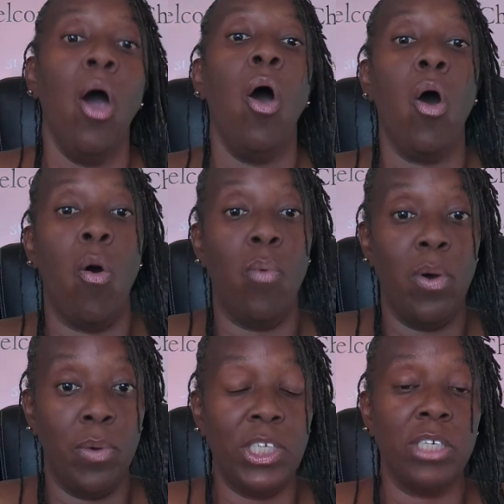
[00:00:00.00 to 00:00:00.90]
on
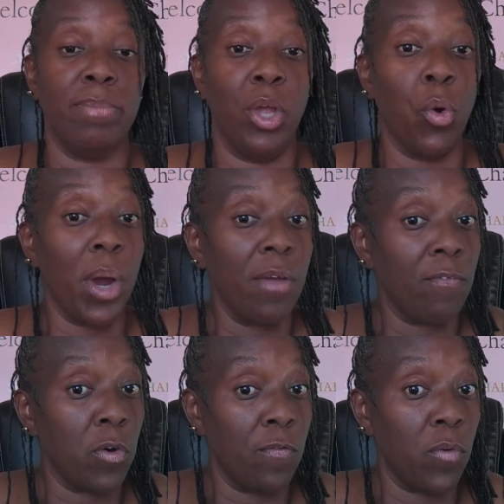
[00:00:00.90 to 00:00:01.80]
what we should be
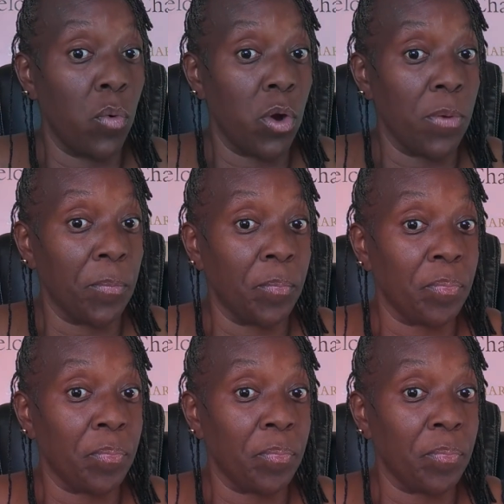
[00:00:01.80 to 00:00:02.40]
grateful for